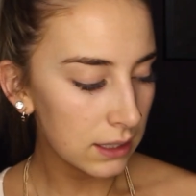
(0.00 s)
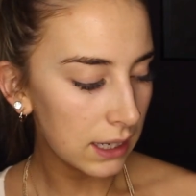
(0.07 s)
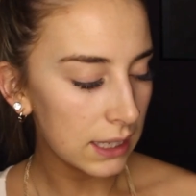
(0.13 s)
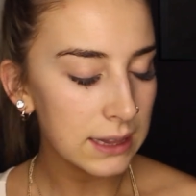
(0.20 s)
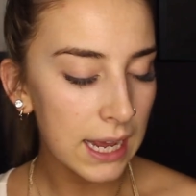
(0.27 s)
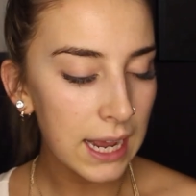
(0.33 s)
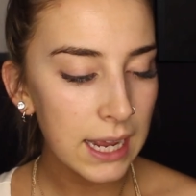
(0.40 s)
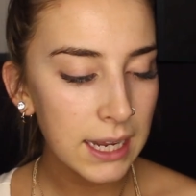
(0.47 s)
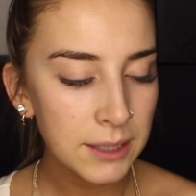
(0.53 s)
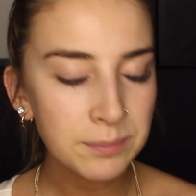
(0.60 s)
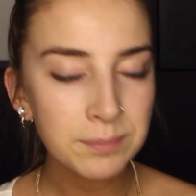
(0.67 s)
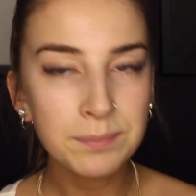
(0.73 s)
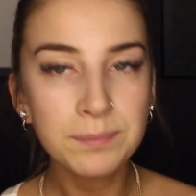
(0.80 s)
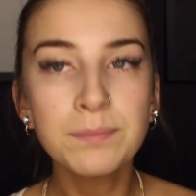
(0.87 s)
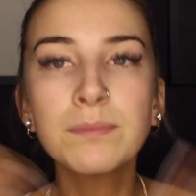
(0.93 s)
Like that.
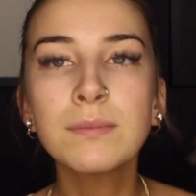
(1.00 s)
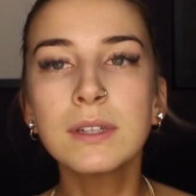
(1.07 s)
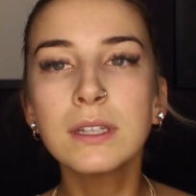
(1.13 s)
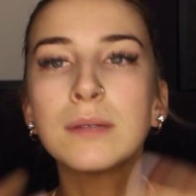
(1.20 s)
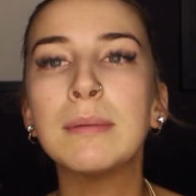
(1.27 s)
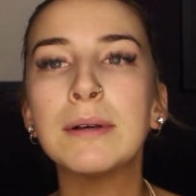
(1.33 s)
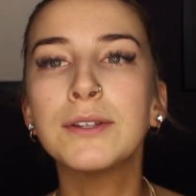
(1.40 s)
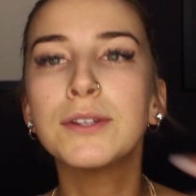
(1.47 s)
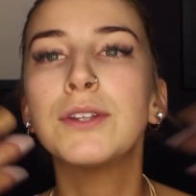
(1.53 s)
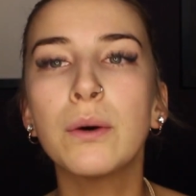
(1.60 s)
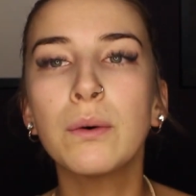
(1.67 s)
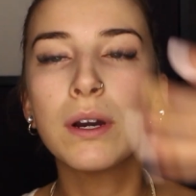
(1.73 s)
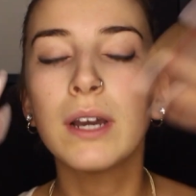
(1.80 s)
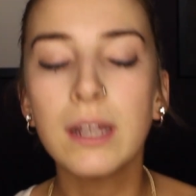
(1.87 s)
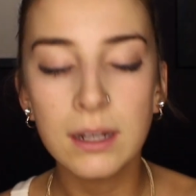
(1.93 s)
It smells
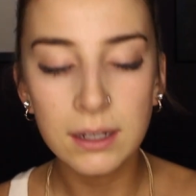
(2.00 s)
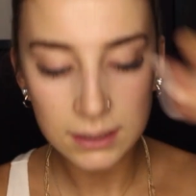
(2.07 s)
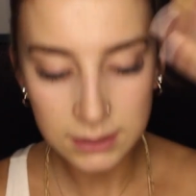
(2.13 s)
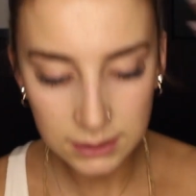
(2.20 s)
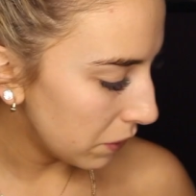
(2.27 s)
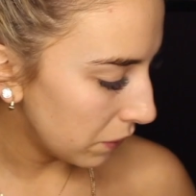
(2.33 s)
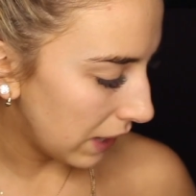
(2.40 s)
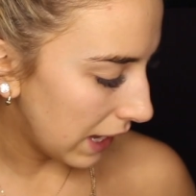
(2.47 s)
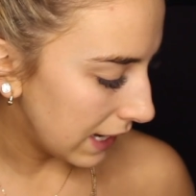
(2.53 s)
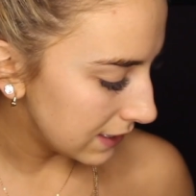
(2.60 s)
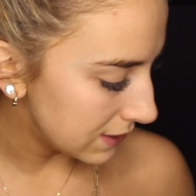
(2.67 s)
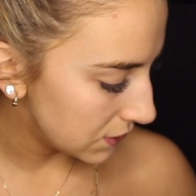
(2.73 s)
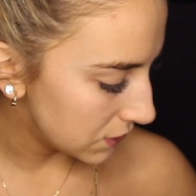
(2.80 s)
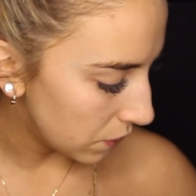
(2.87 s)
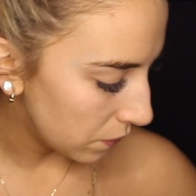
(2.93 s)
so good. Okay,
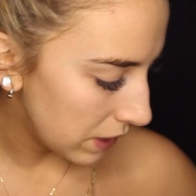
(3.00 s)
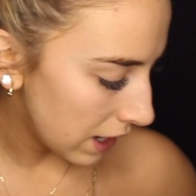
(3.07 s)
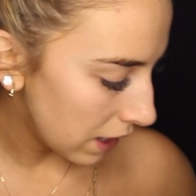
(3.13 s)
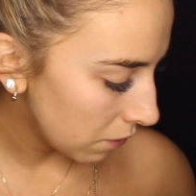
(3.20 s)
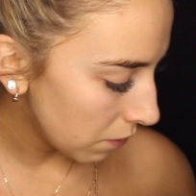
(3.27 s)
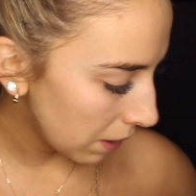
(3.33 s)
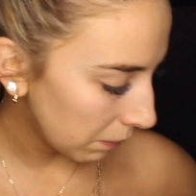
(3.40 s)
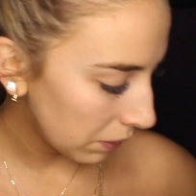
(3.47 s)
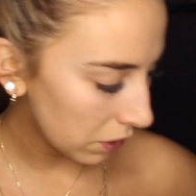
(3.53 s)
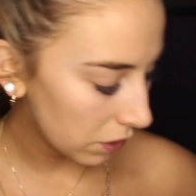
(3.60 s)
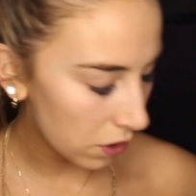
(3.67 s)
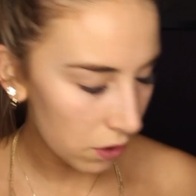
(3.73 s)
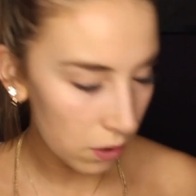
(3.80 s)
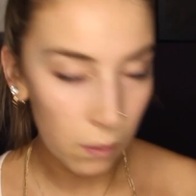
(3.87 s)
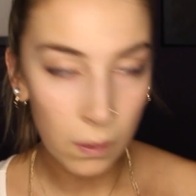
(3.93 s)
so now I'm going to
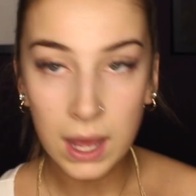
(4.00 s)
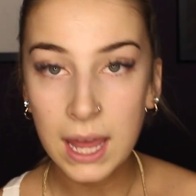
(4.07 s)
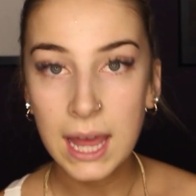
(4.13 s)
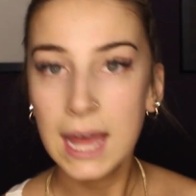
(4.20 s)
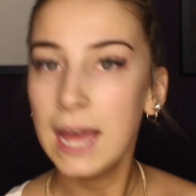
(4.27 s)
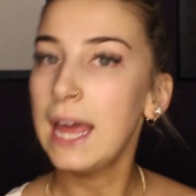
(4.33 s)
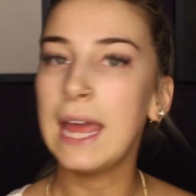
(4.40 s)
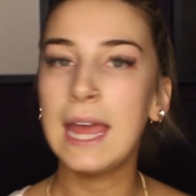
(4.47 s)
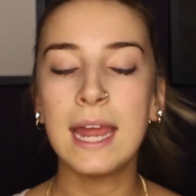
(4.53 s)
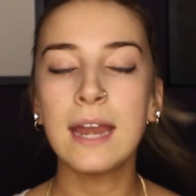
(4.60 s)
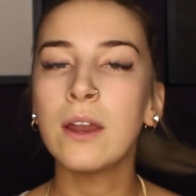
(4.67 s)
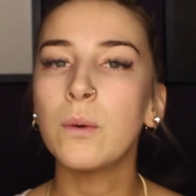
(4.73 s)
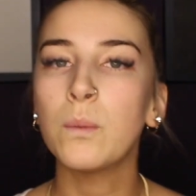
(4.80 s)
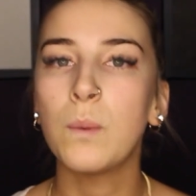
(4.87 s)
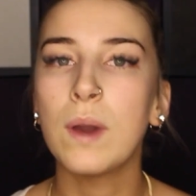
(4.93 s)
go
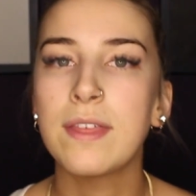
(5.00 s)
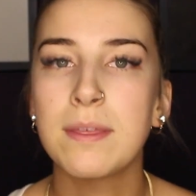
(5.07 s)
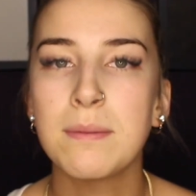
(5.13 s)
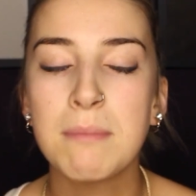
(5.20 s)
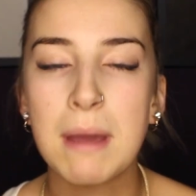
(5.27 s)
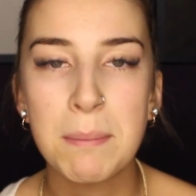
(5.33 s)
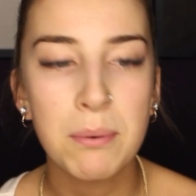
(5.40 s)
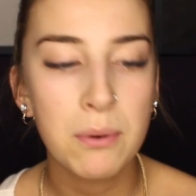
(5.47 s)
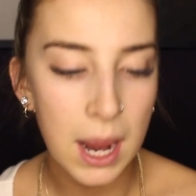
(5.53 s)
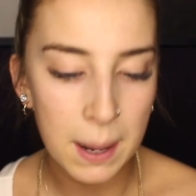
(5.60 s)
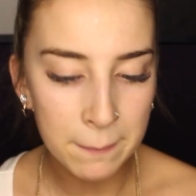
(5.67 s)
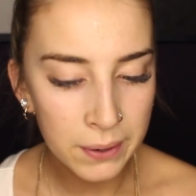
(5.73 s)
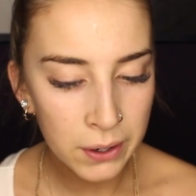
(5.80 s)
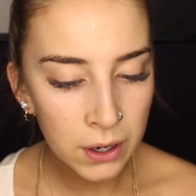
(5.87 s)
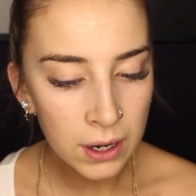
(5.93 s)
in with my
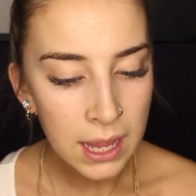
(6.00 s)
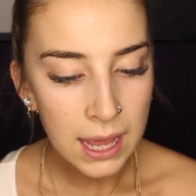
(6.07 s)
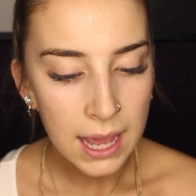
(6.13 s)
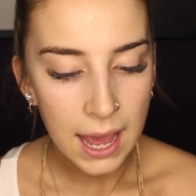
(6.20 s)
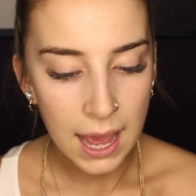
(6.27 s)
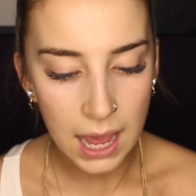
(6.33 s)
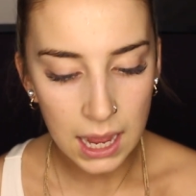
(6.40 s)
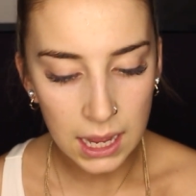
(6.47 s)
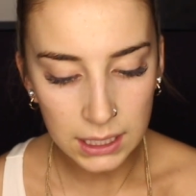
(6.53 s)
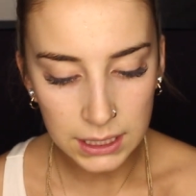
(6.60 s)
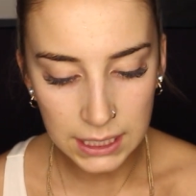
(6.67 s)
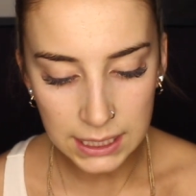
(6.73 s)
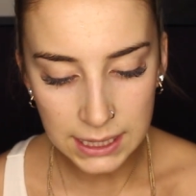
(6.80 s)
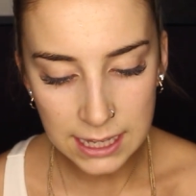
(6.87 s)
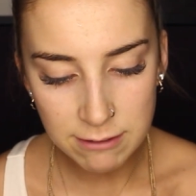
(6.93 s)
primer.
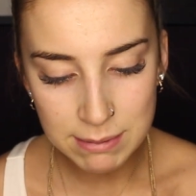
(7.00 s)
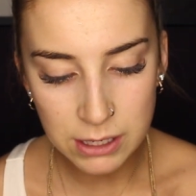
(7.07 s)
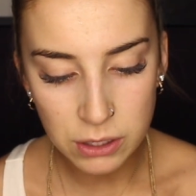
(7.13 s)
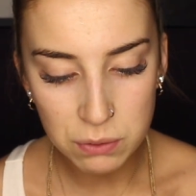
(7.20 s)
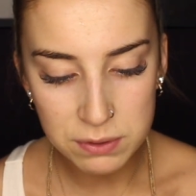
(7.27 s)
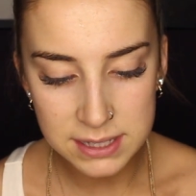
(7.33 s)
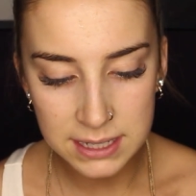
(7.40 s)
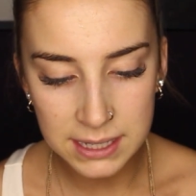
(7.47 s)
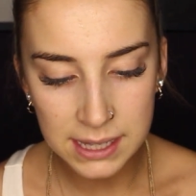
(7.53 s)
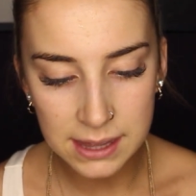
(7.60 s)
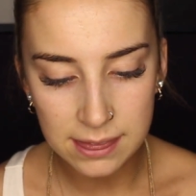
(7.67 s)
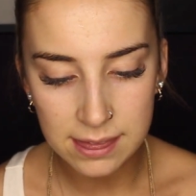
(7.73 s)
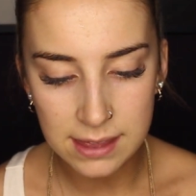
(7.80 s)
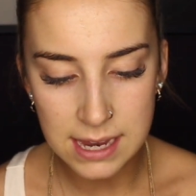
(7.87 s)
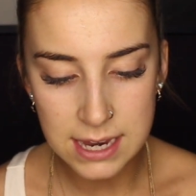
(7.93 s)
Lately I've been using
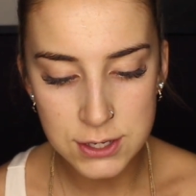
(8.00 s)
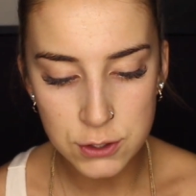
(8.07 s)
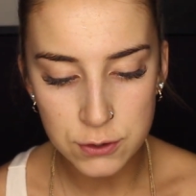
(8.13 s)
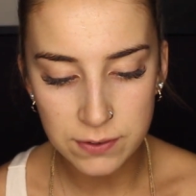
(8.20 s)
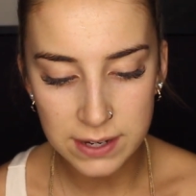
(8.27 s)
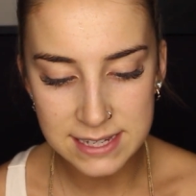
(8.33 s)
the Too